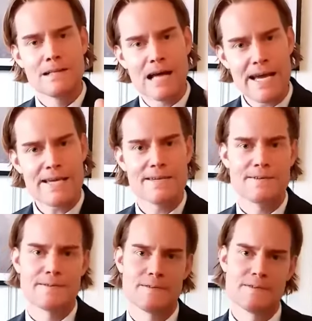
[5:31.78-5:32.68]
Like
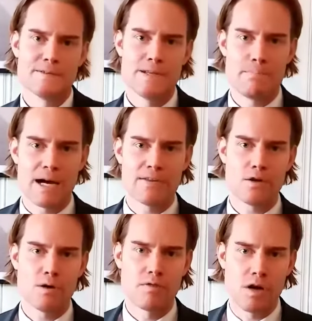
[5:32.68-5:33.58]
the man
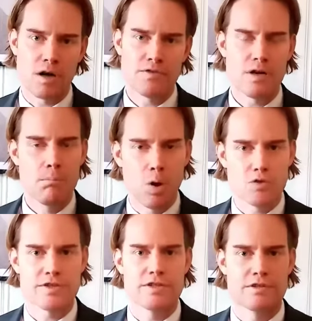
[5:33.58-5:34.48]
of God,
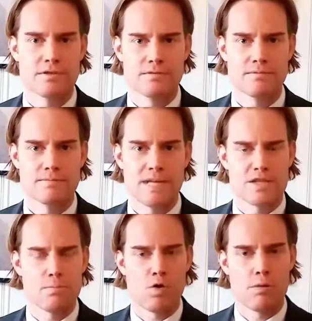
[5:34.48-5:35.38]
Moses. I
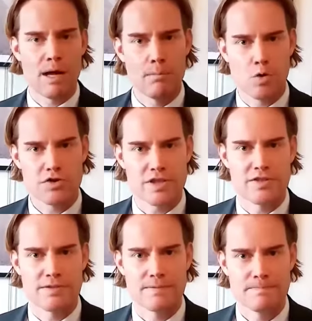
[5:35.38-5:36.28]
spoke about
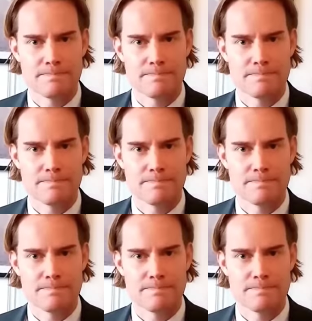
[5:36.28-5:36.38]
Moses.